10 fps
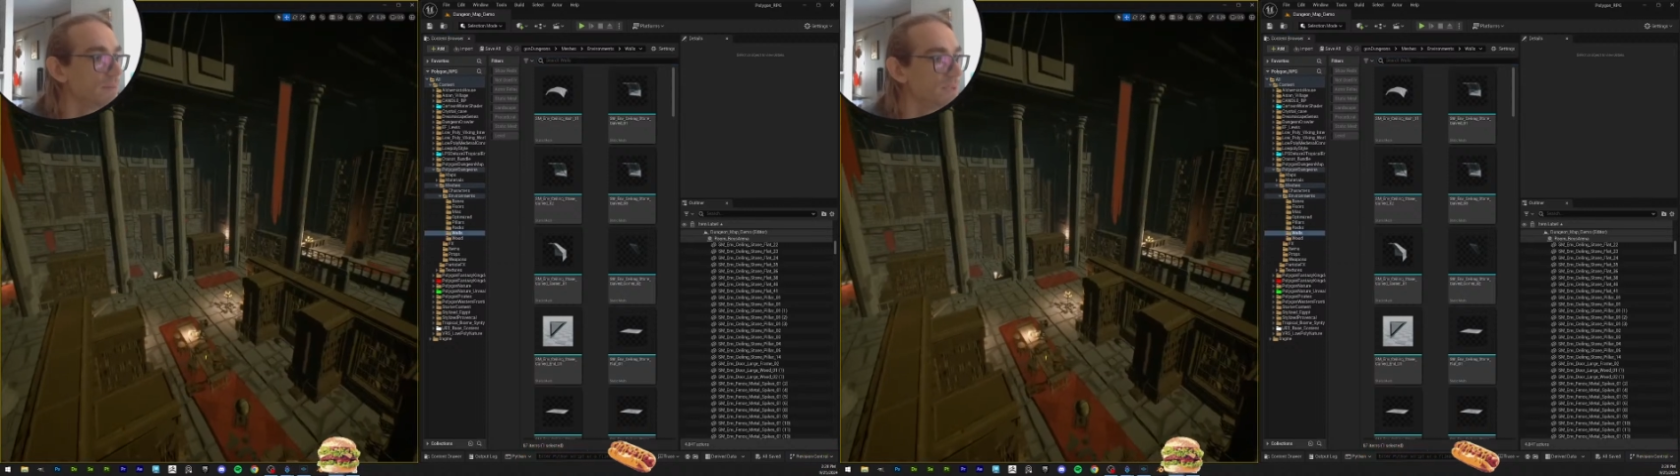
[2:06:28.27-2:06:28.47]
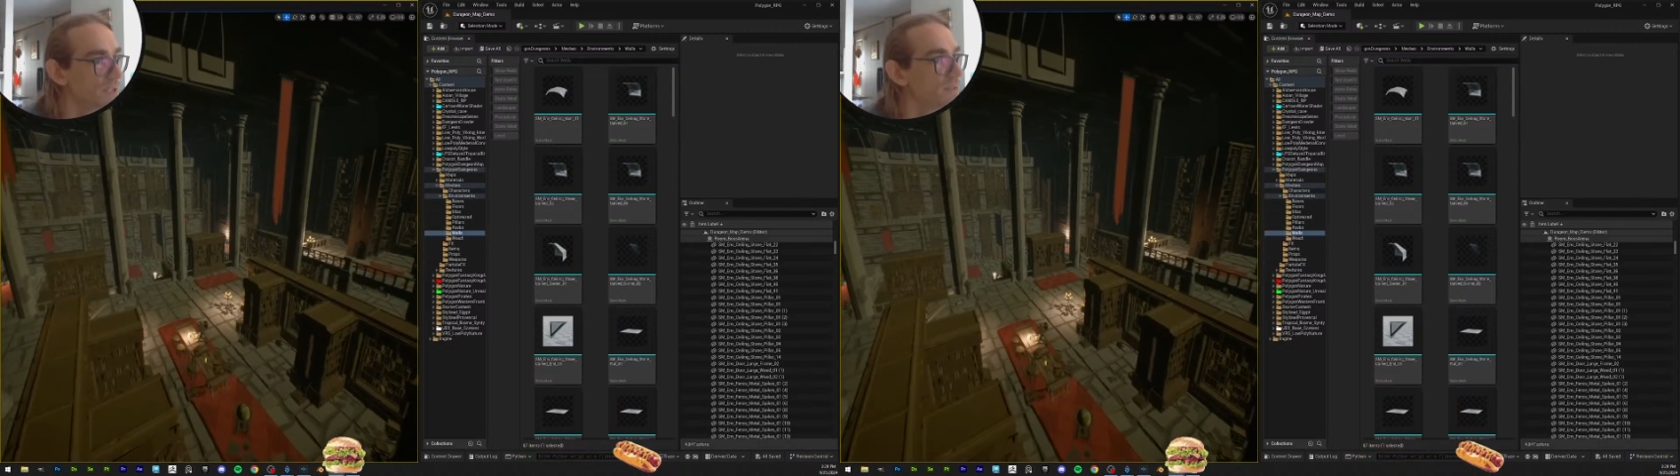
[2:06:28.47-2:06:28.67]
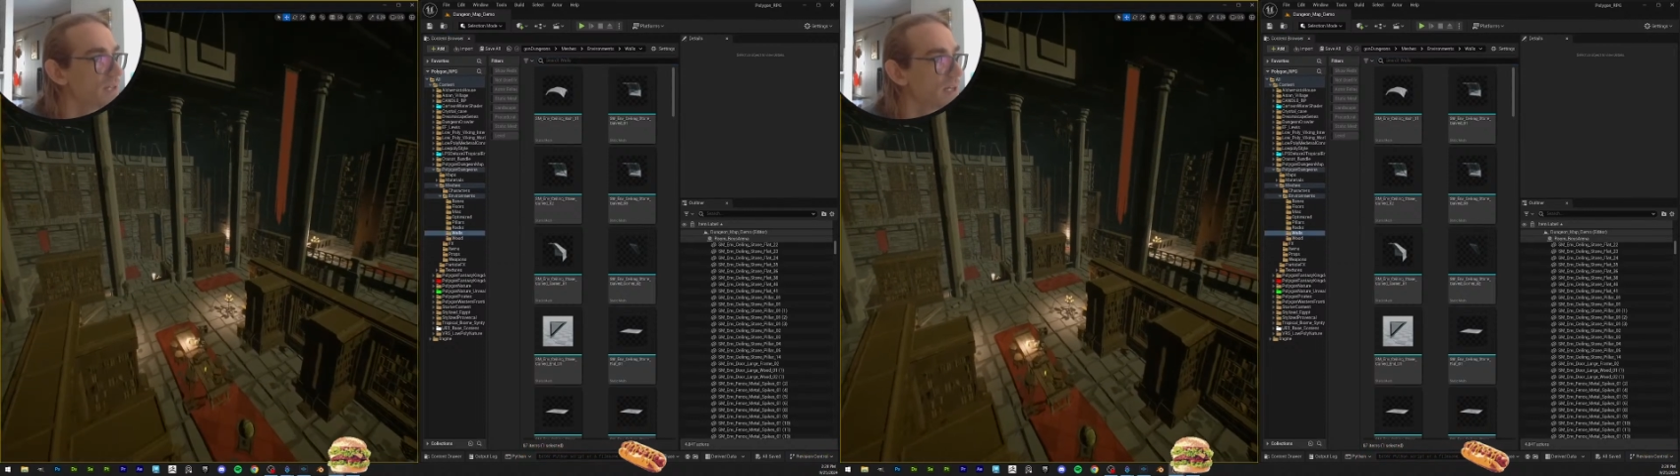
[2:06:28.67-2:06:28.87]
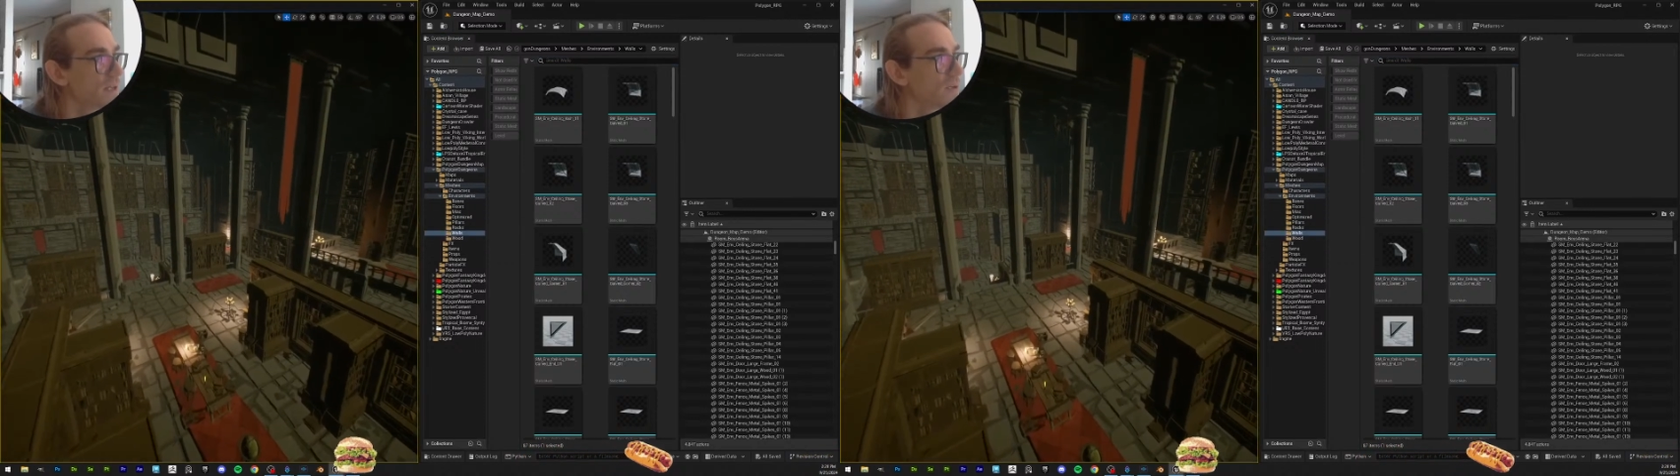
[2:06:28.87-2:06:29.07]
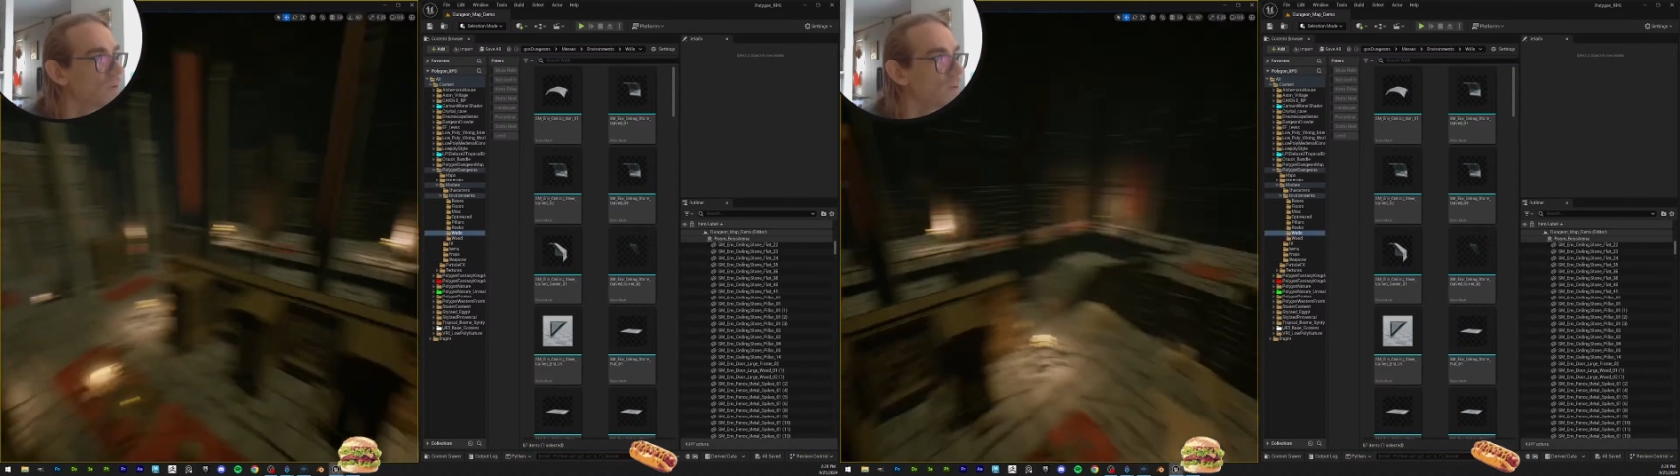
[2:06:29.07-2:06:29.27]
which is kind
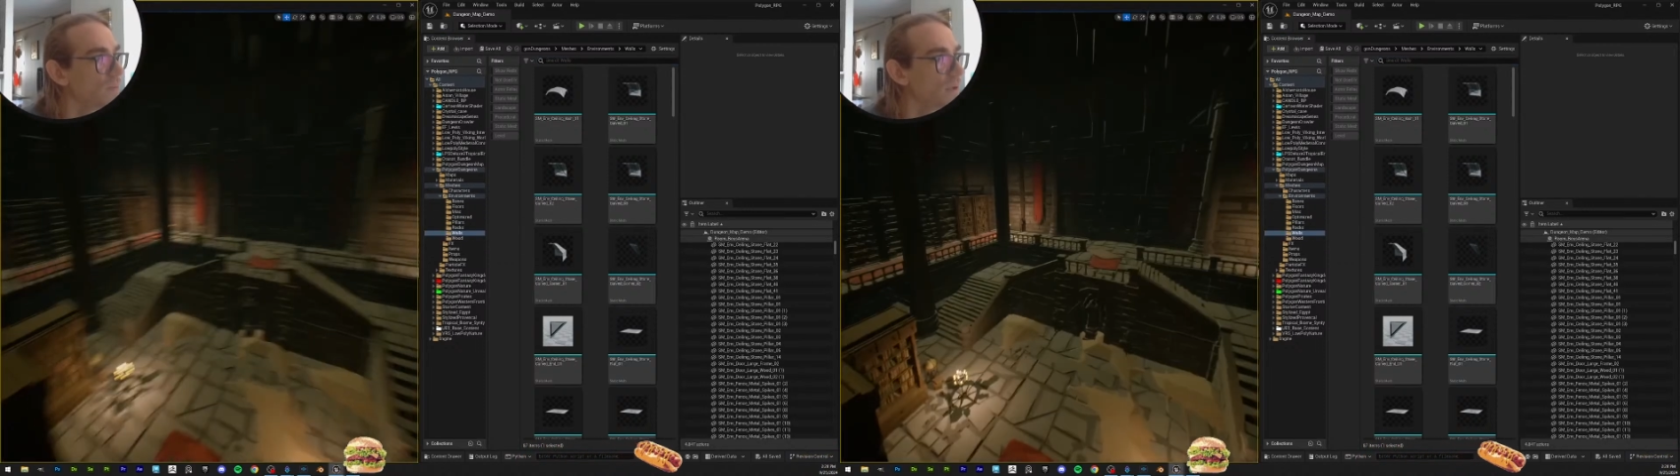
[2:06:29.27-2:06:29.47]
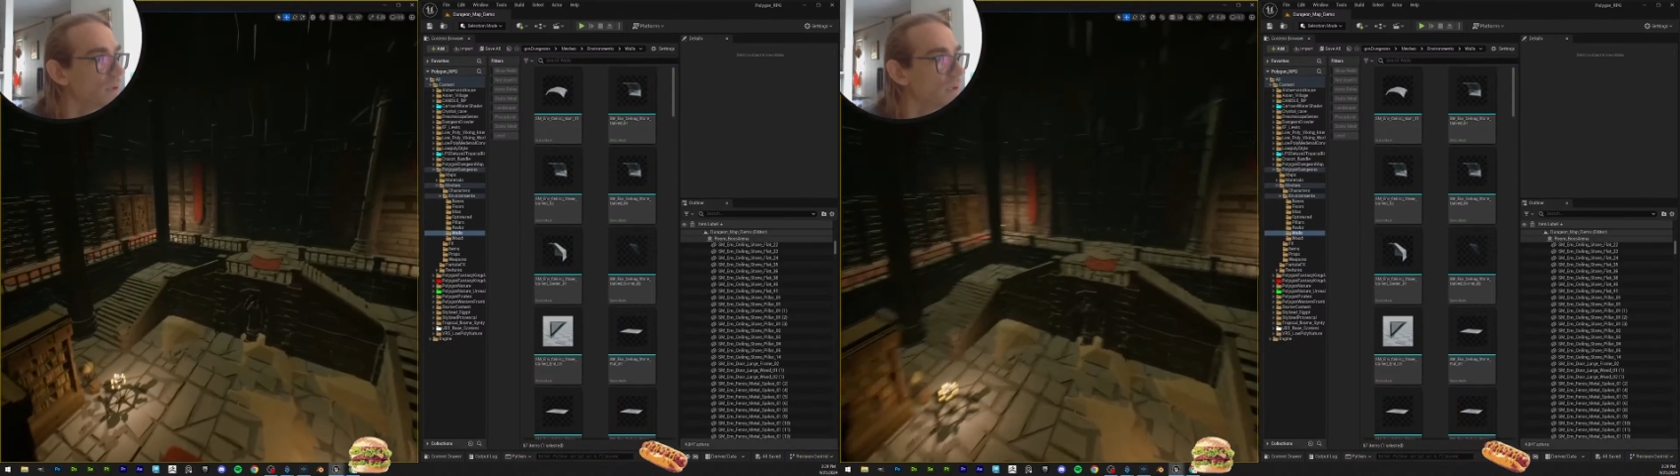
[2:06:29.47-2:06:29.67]
of cool, but